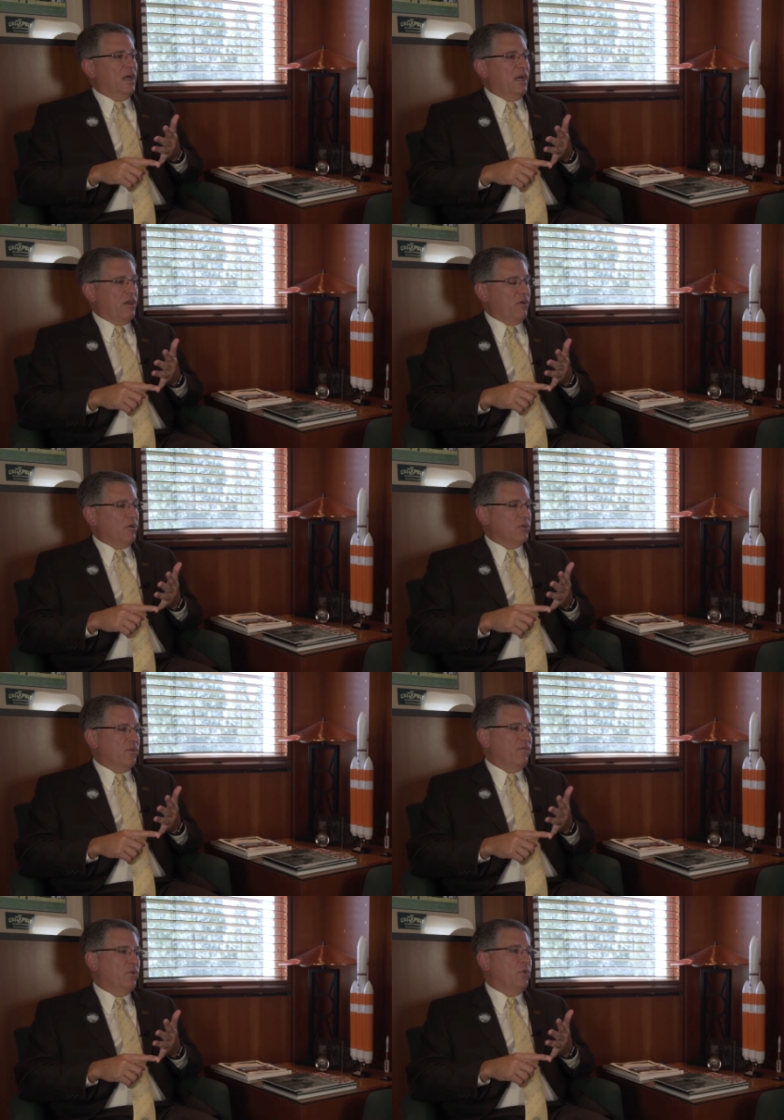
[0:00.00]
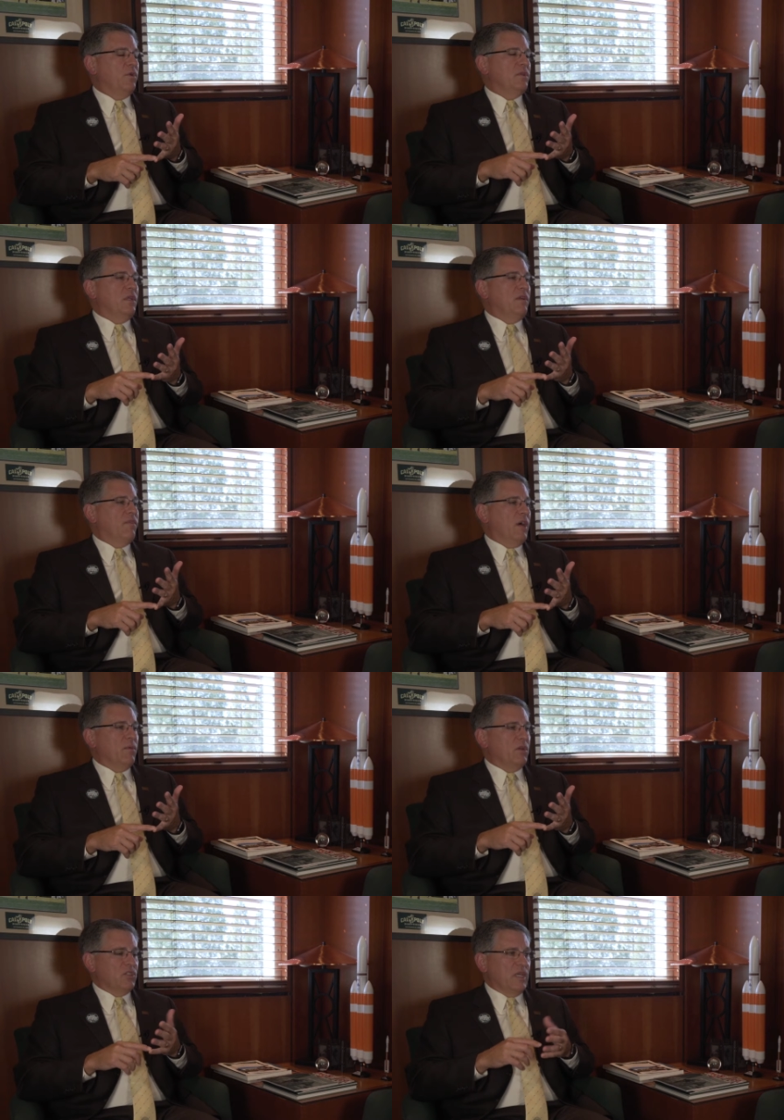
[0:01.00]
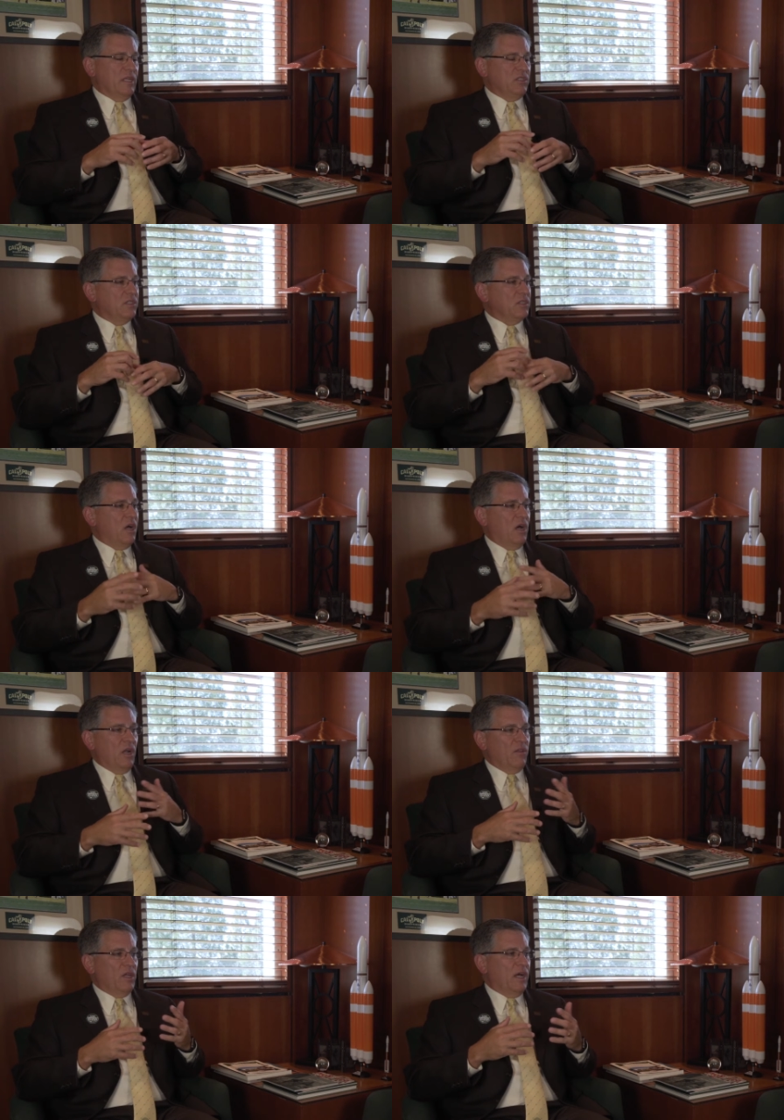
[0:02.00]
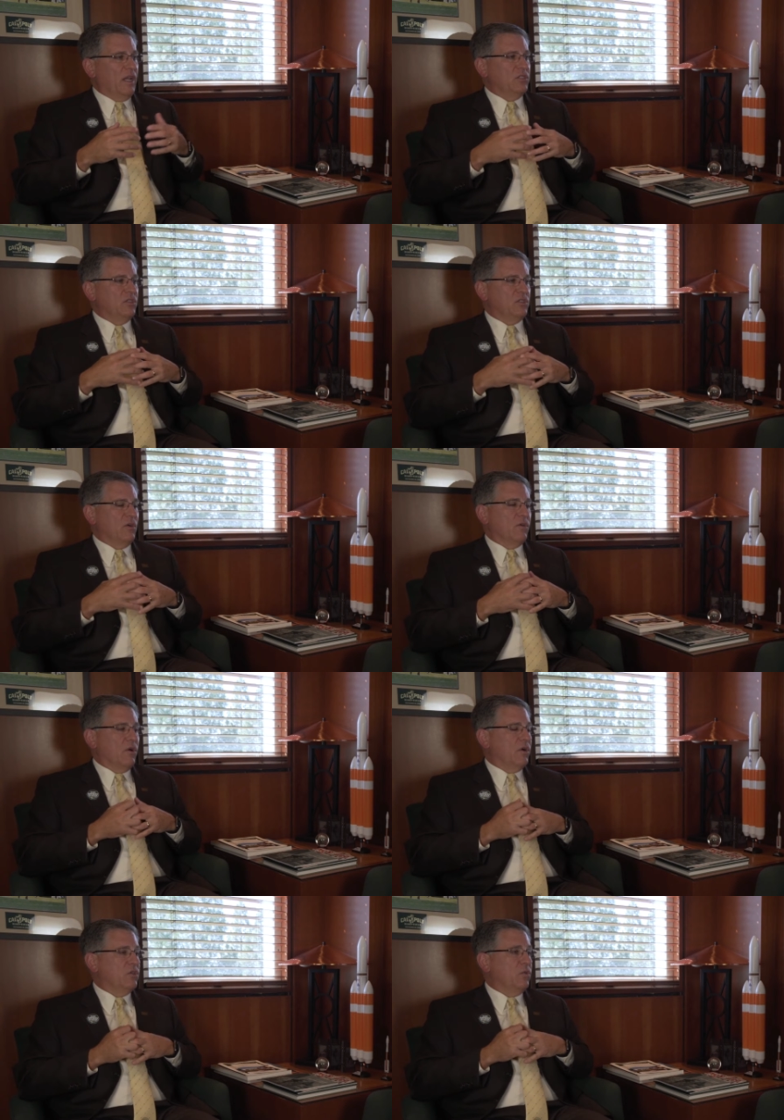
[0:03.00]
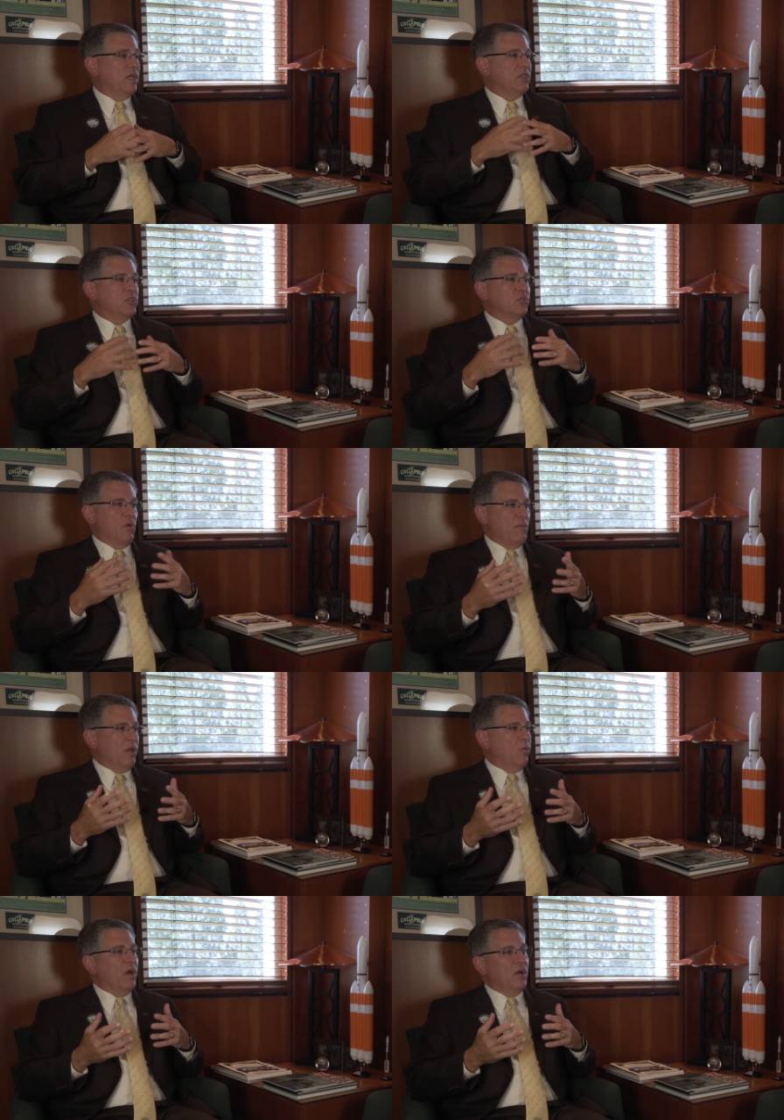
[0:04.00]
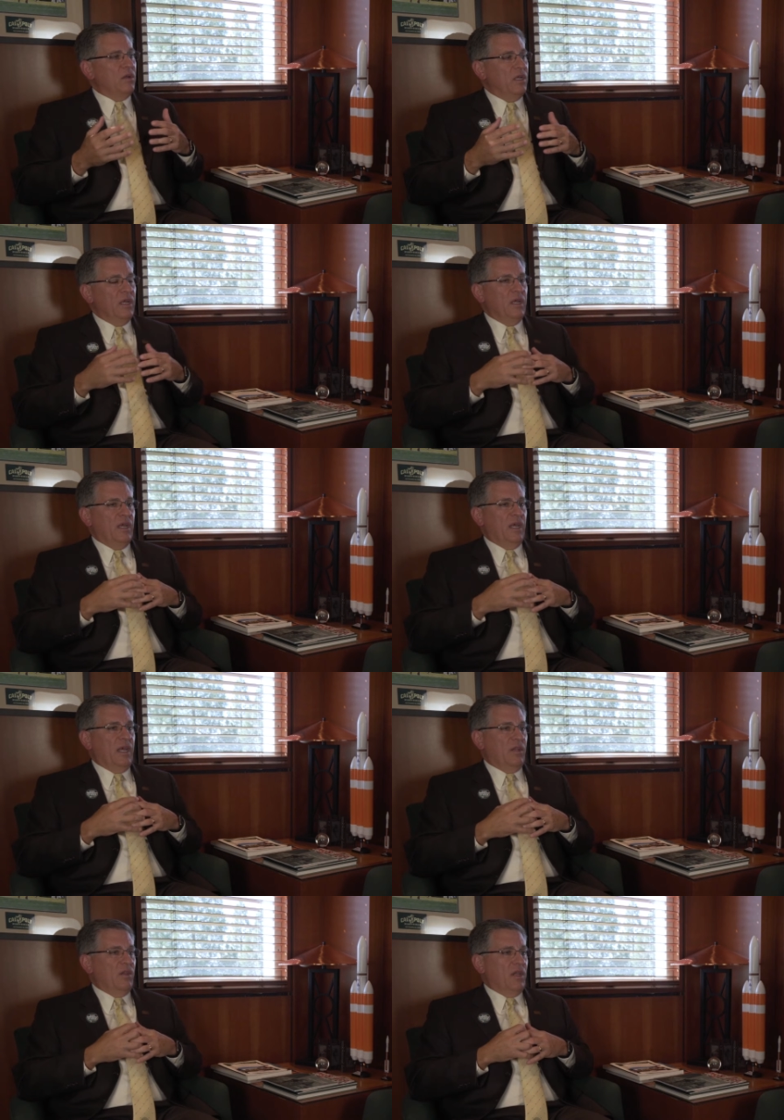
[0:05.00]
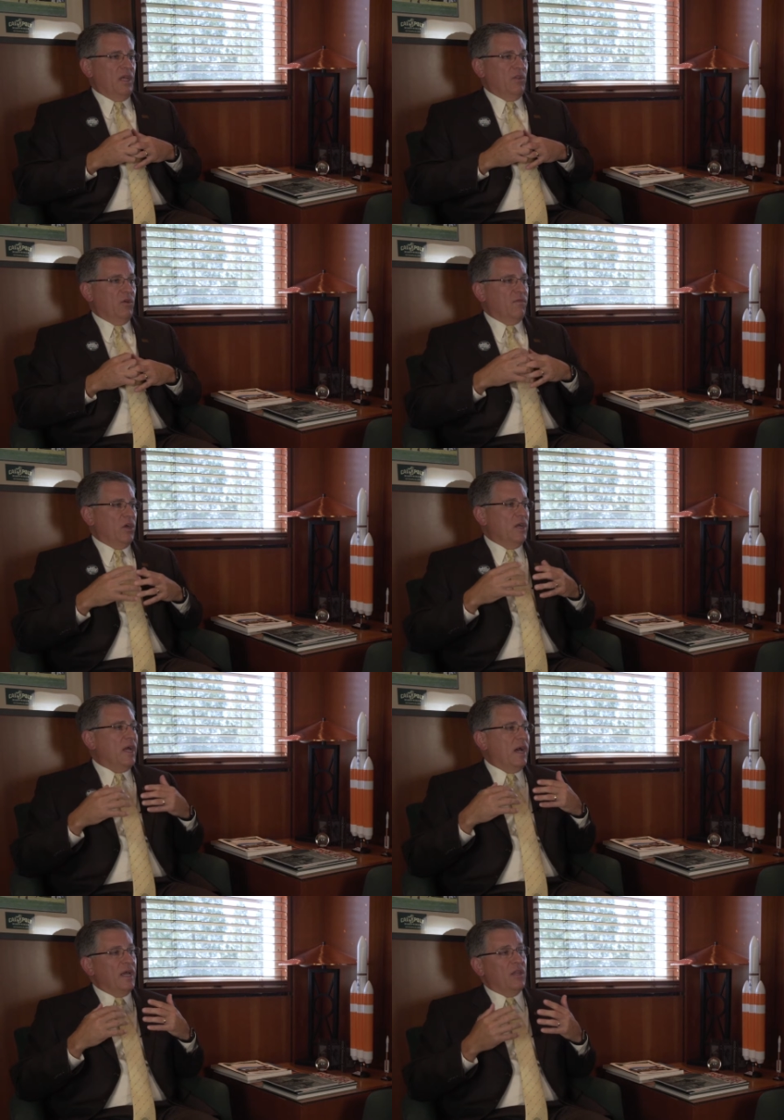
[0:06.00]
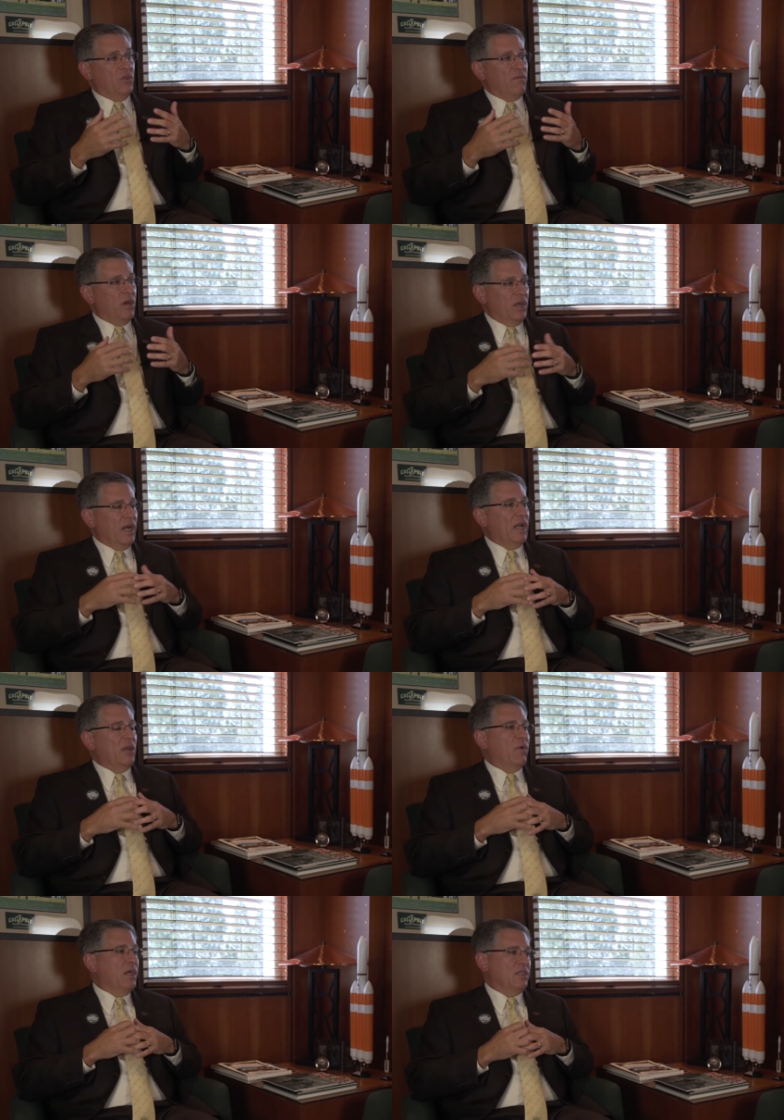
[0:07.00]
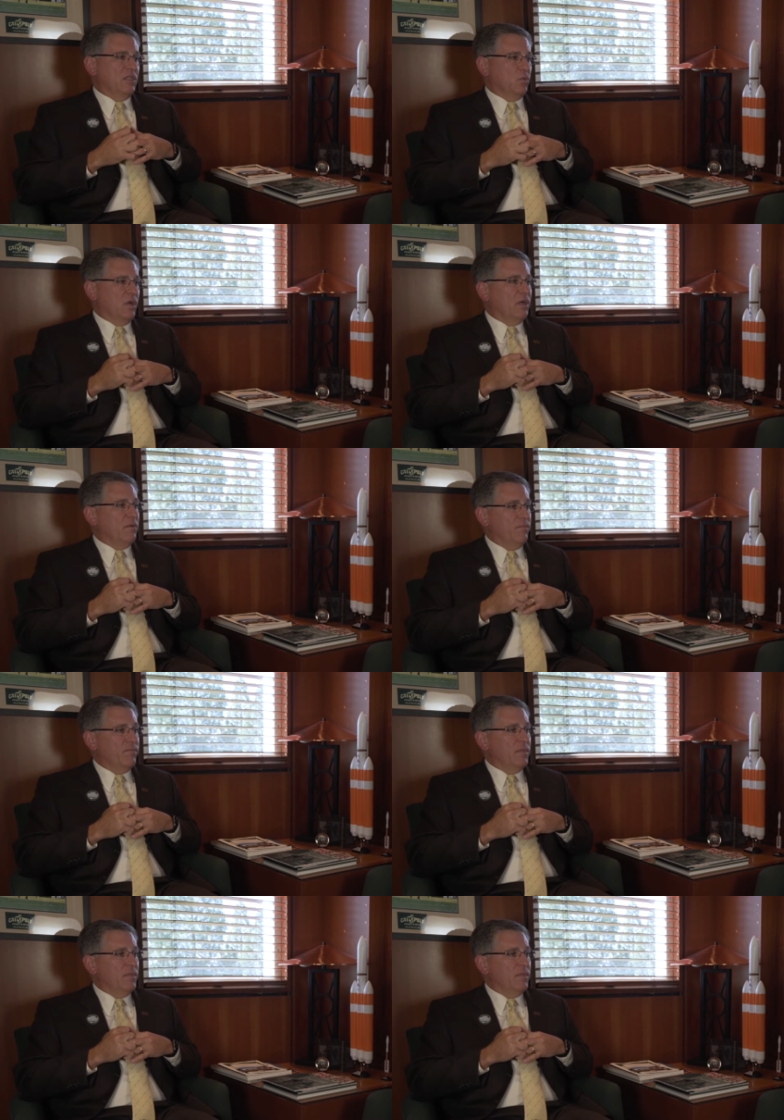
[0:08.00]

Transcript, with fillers: uh, agriculture, food, and environmental sciences, all of the colleges are, are doing extremely well. And, and they're, very high, they're very highly ranked as well.